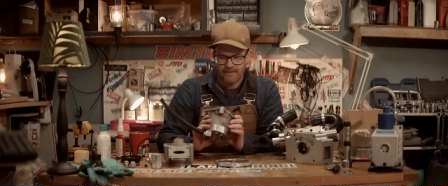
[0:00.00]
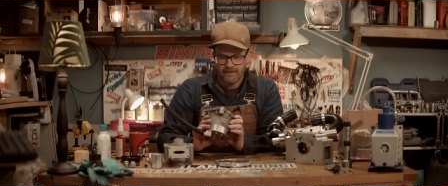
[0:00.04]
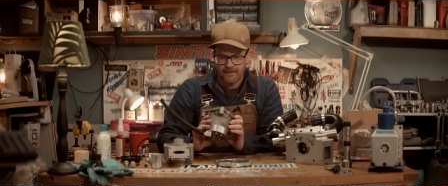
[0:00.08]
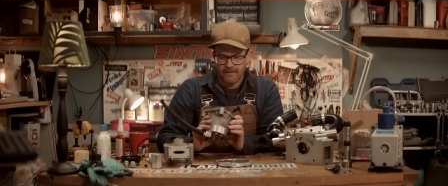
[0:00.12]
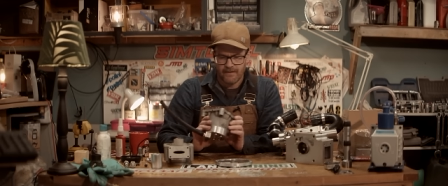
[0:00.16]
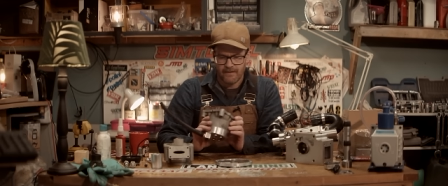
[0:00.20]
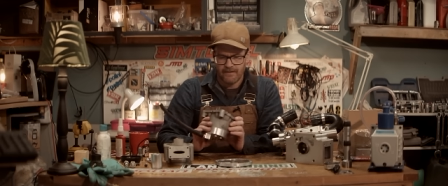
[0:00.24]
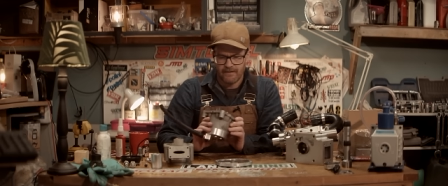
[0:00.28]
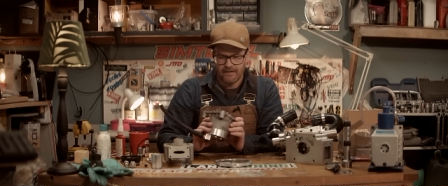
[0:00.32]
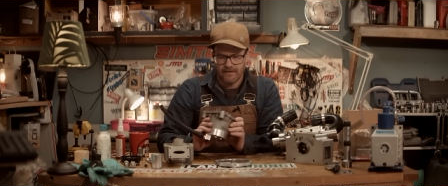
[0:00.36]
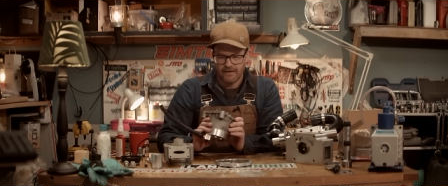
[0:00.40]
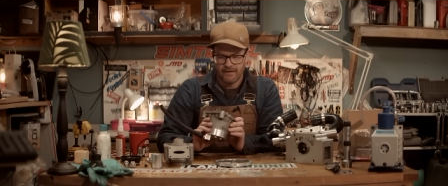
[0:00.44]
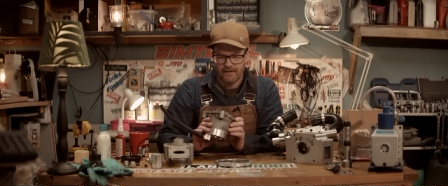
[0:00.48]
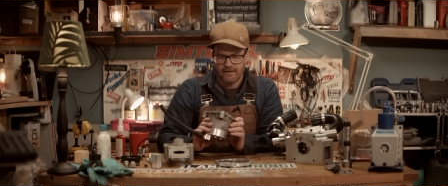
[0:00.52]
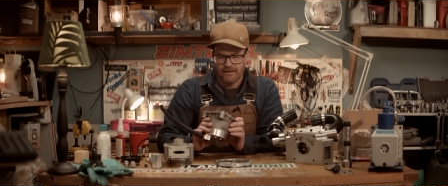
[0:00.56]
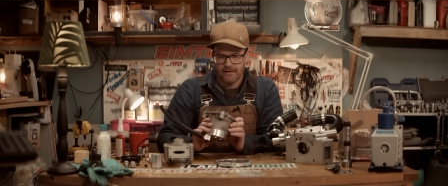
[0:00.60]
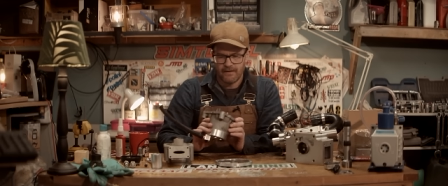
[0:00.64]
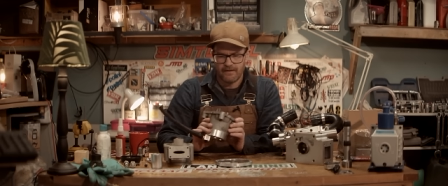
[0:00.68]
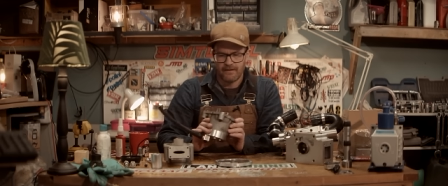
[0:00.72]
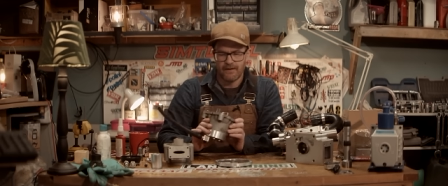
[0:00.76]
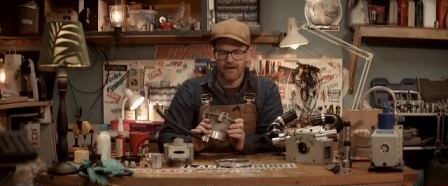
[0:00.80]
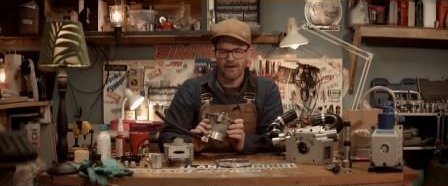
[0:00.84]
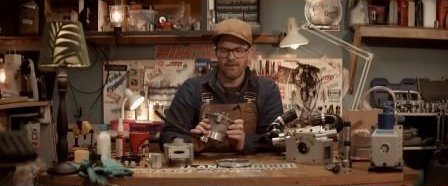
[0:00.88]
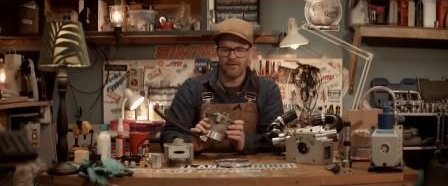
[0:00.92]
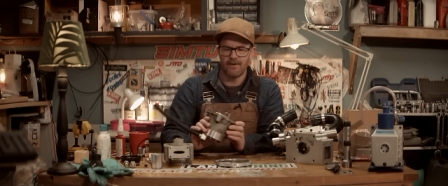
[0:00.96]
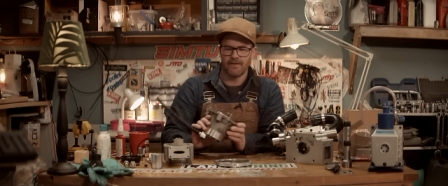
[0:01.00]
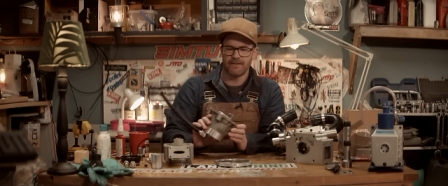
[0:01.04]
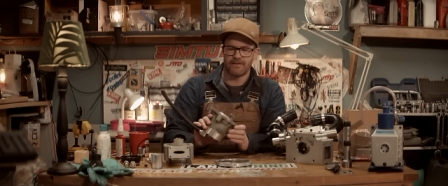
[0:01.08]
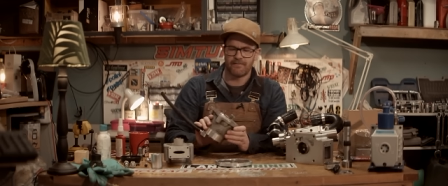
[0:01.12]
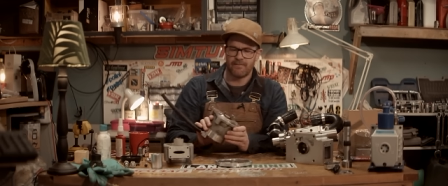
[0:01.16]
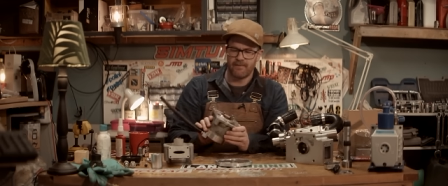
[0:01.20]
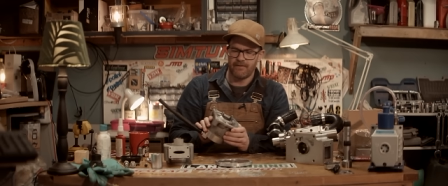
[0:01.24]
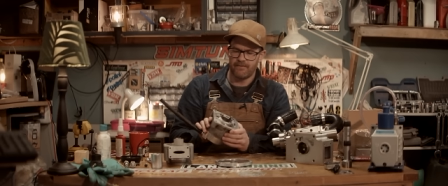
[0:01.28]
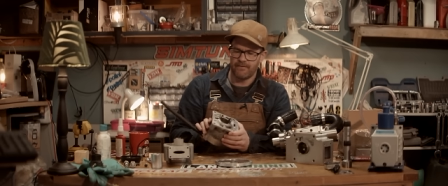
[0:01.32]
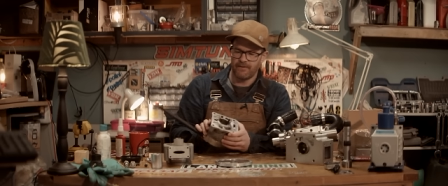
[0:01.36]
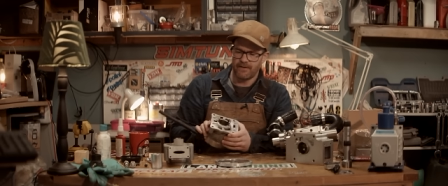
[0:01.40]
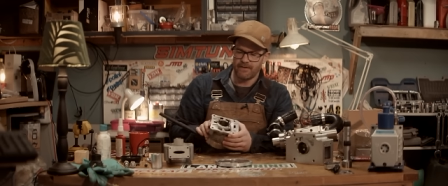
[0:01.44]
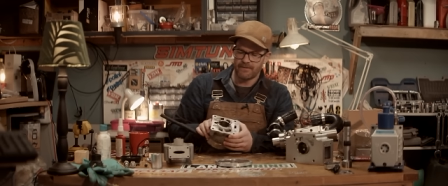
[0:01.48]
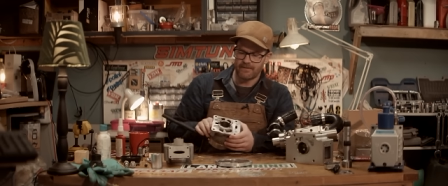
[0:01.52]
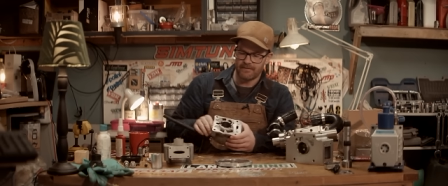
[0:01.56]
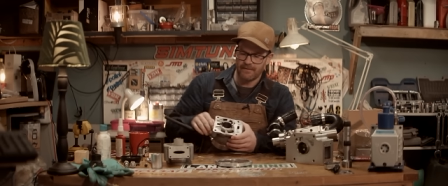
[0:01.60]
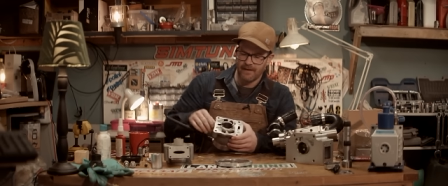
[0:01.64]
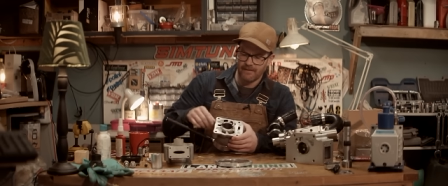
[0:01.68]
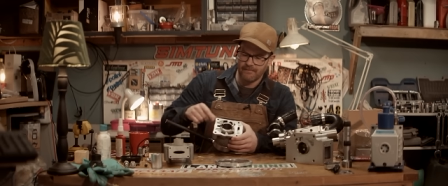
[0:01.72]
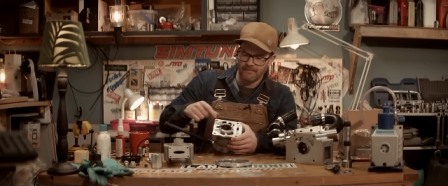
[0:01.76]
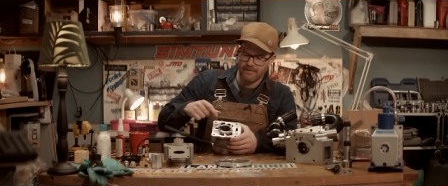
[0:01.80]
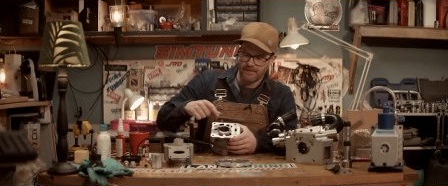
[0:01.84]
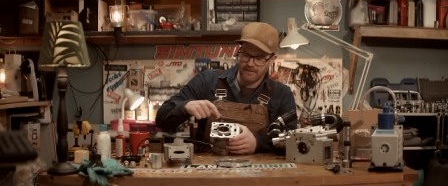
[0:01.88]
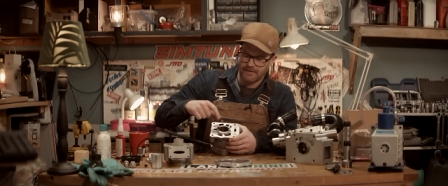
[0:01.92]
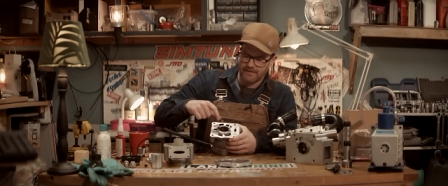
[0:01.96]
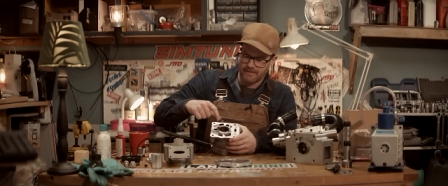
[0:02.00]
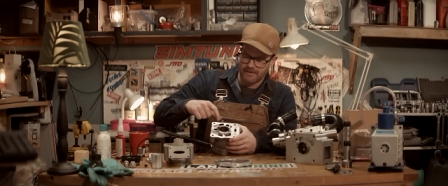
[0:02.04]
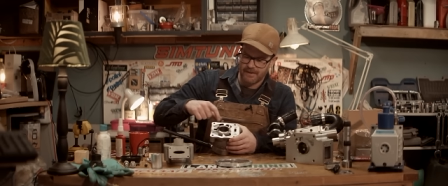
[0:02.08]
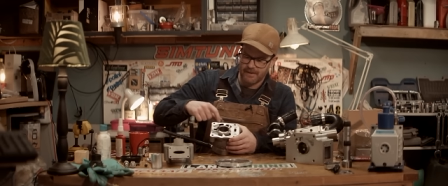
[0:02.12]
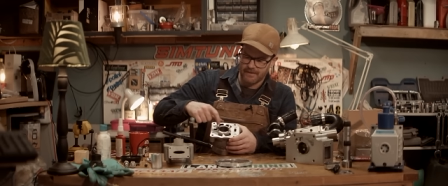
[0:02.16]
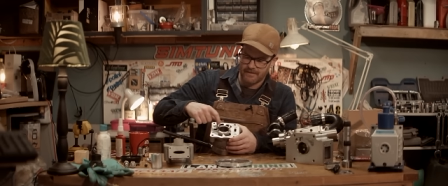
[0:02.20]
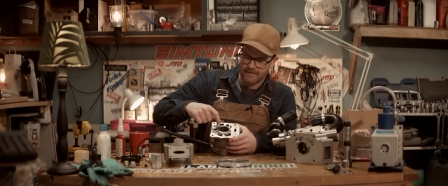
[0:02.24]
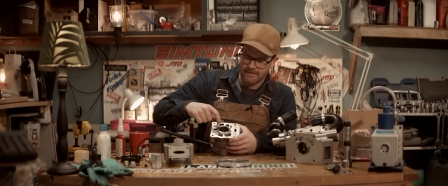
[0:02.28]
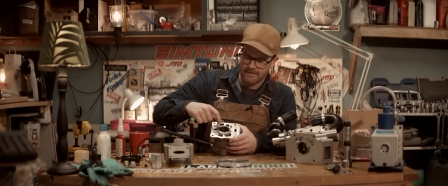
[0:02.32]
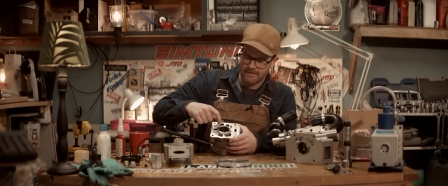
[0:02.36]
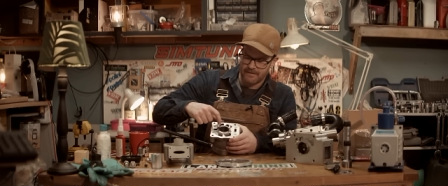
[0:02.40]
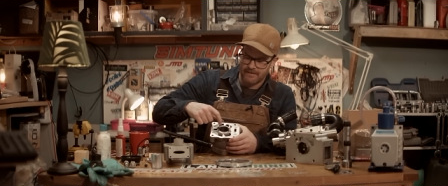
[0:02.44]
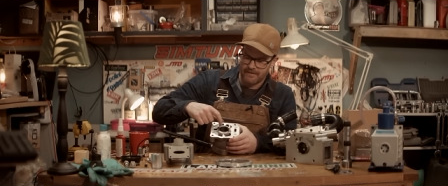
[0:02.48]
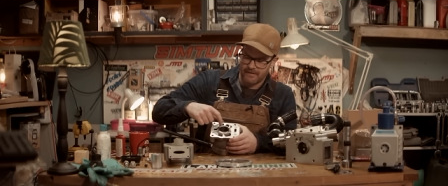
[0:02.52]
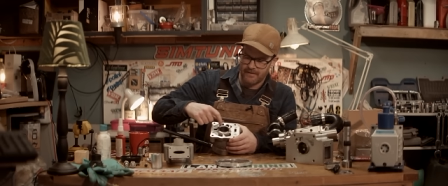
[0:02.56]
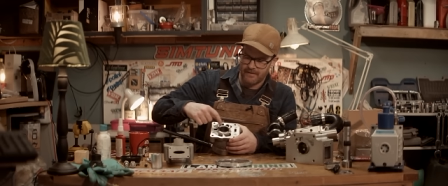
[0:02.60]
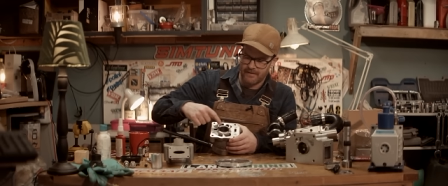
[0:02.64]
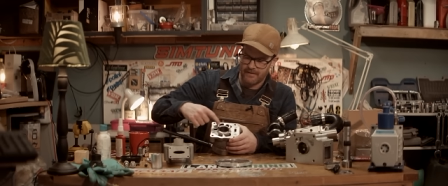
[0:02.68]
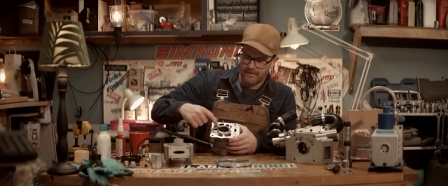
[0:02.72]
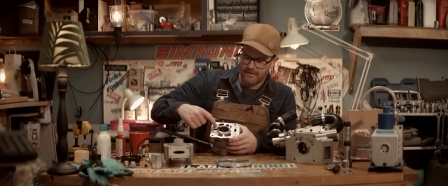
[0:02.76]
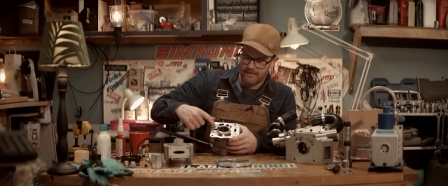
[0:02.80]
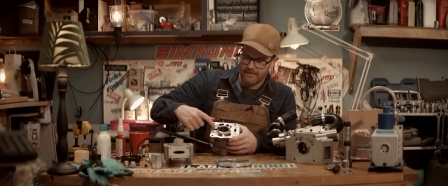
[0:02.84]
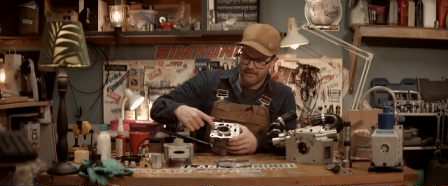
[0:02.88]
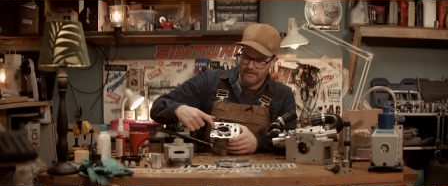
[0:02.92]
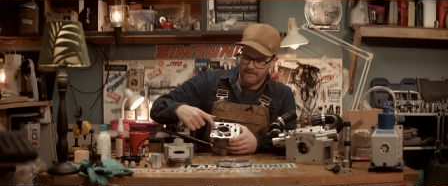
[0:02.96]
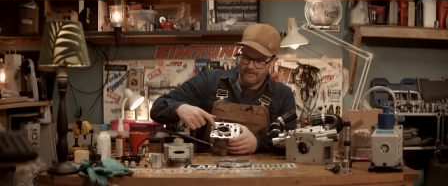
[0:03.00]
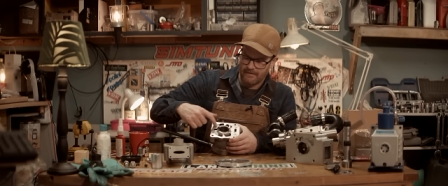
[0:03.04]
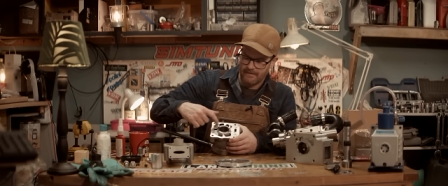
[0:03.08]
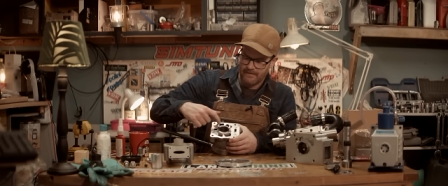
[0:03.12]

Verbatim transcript: and uh, and now as we've established that the